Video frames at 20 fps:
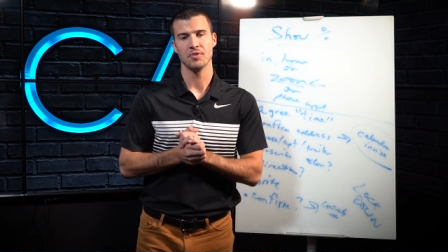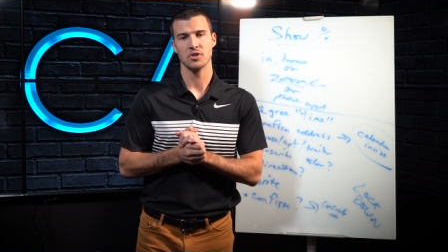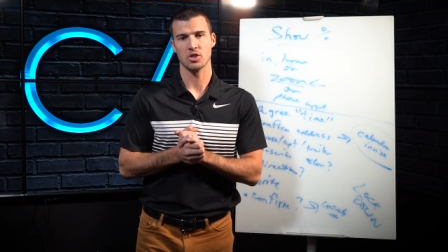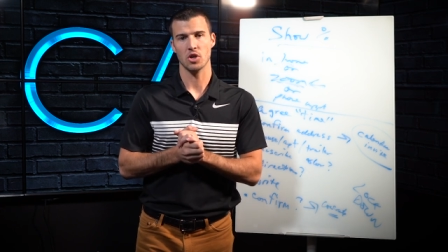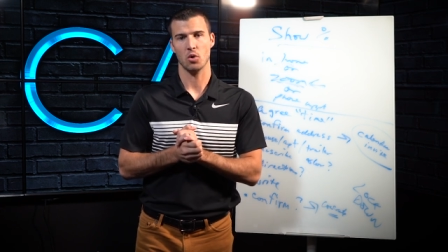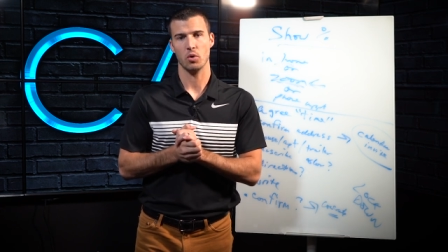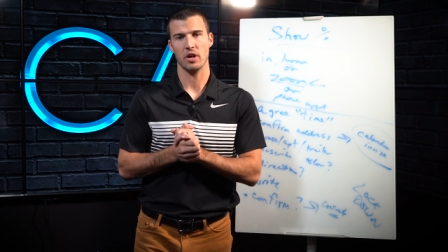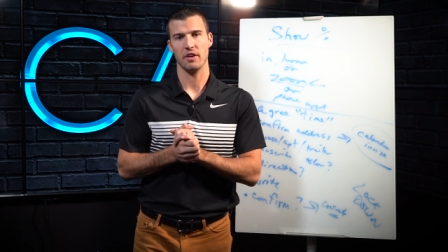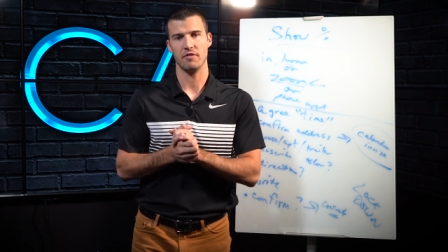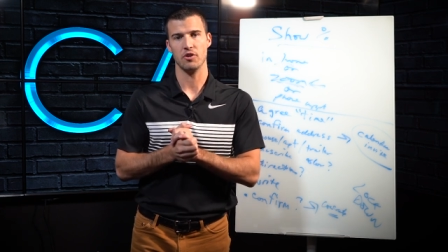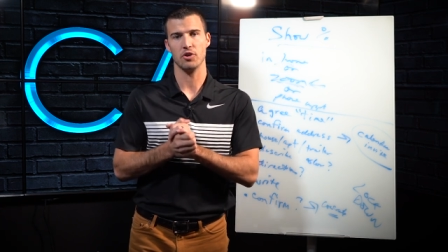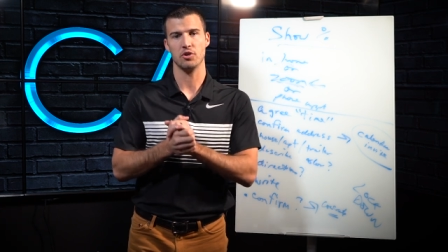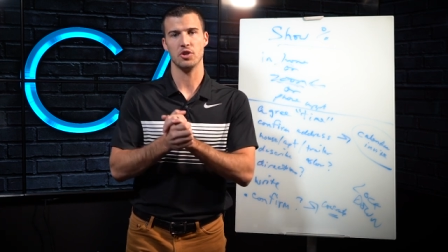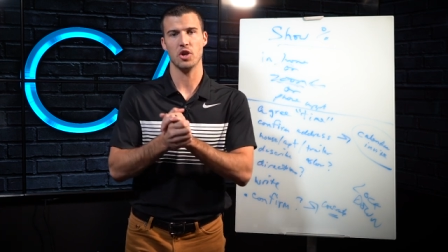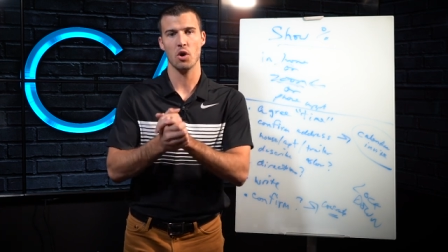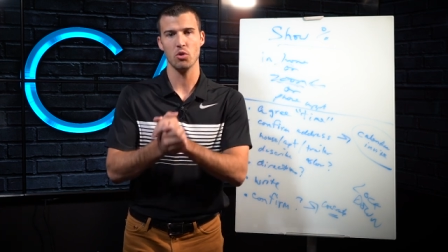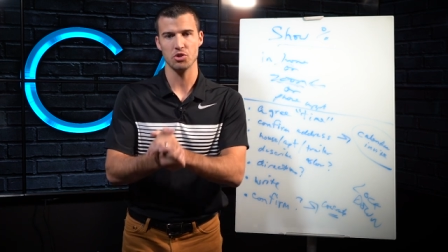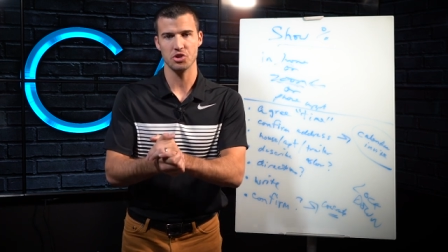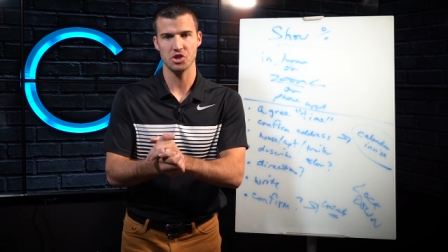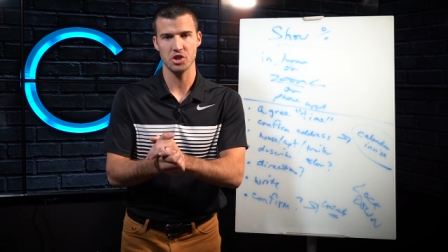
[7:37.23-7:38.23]
So if you
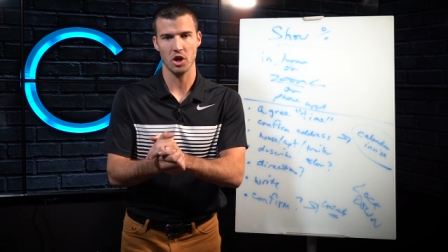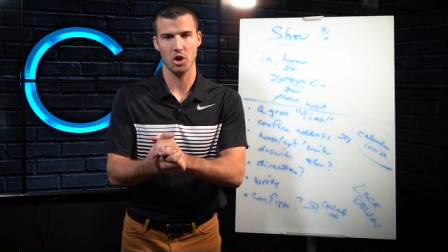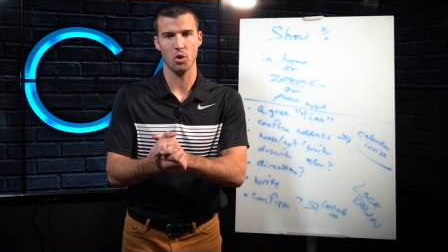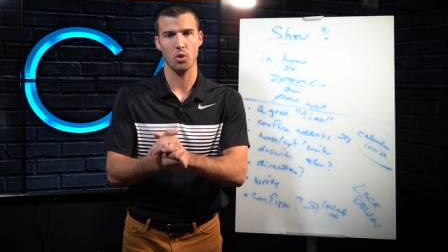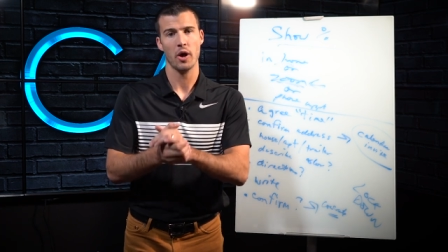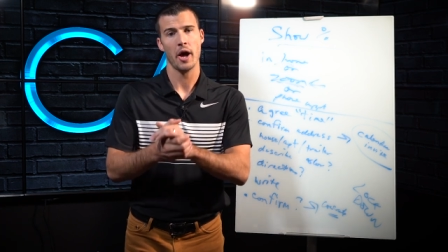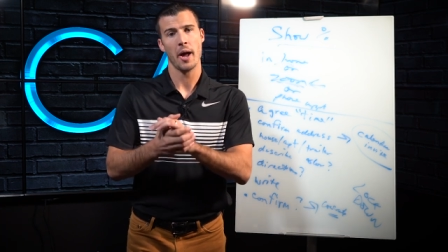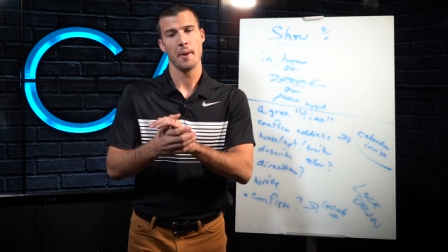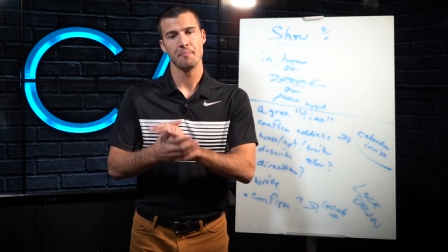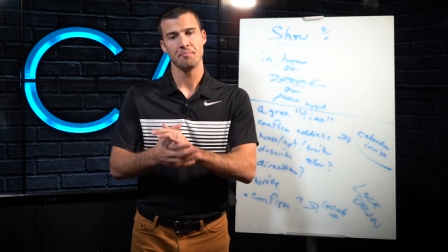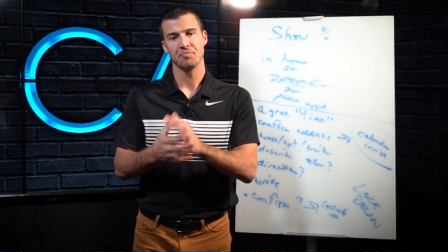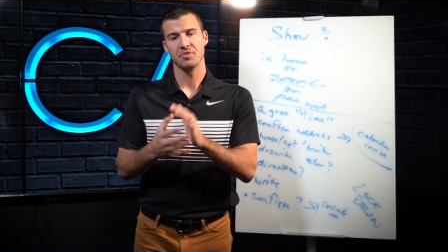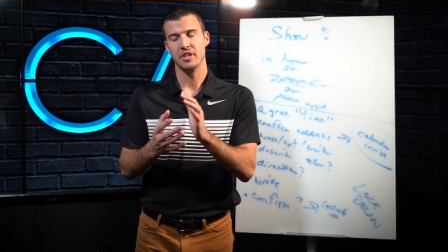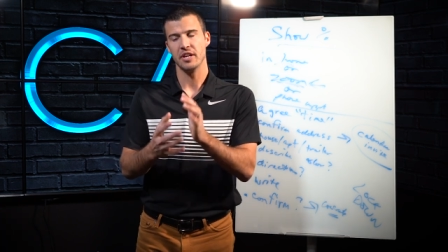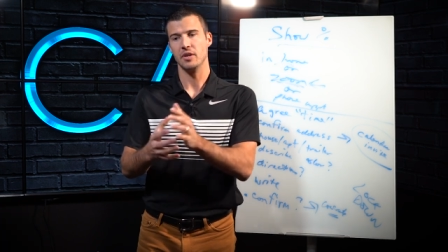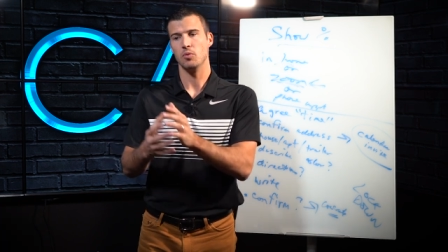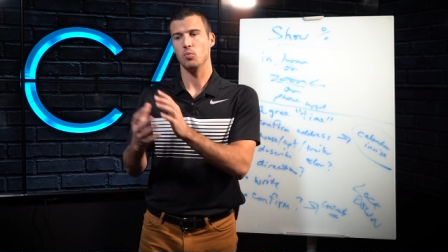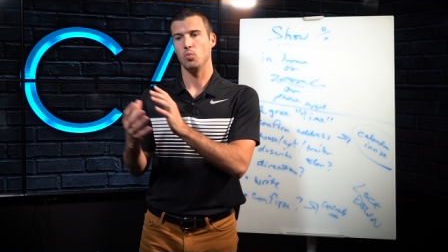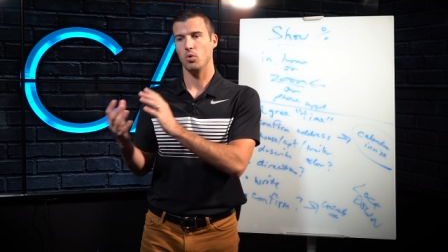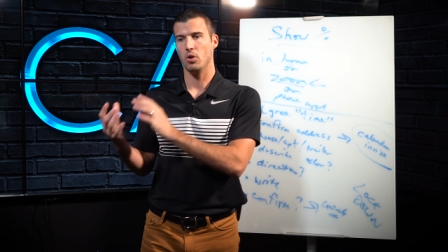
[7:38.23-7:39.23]
don't show,
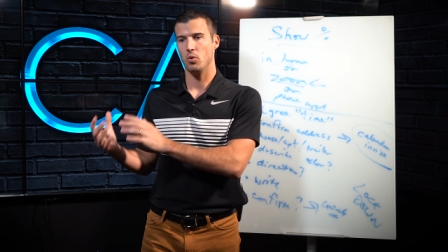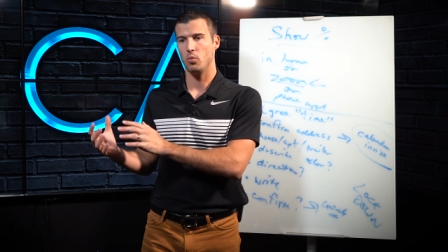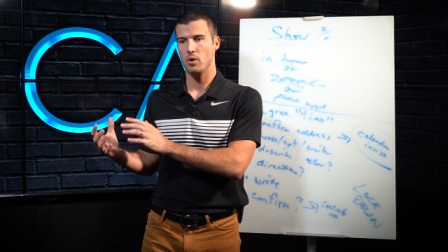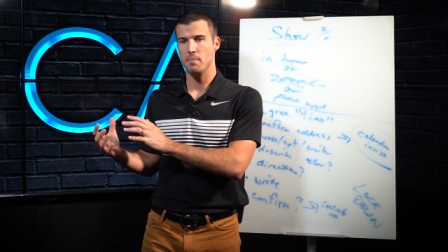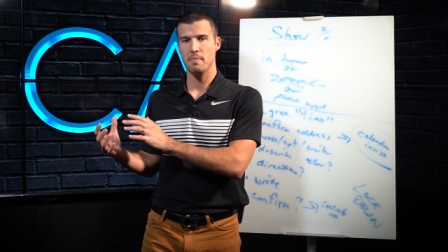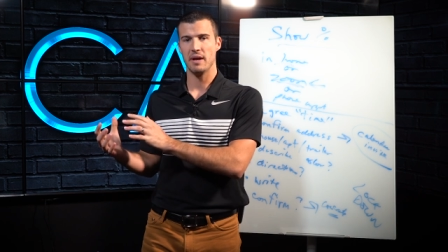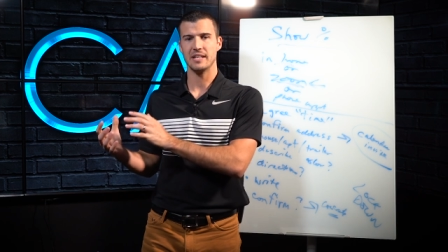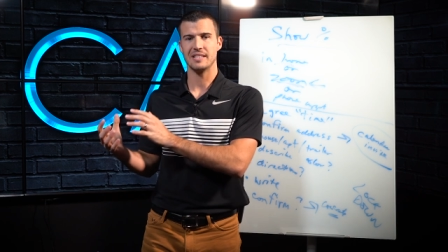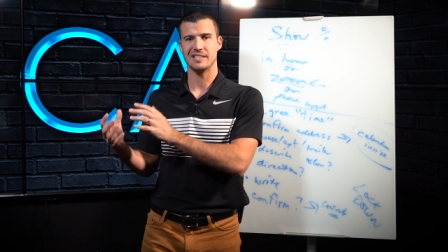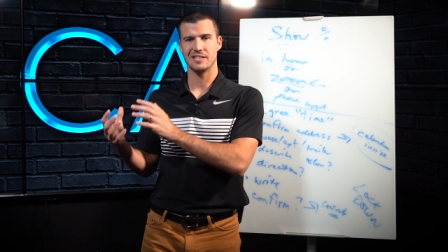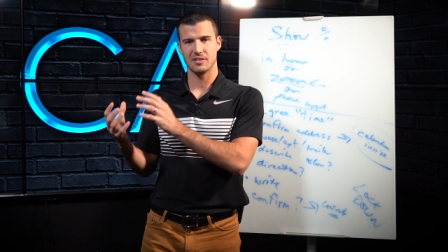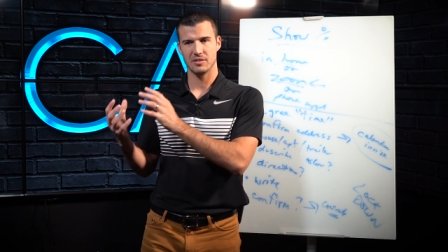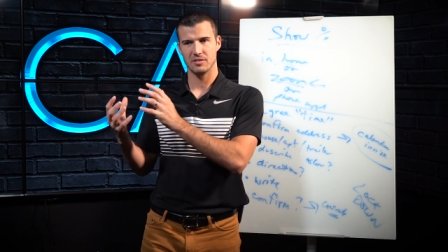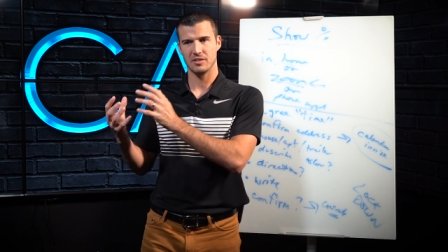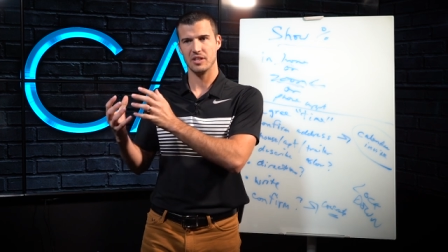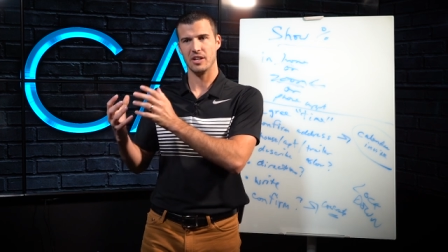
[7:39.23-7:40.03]
then we messed,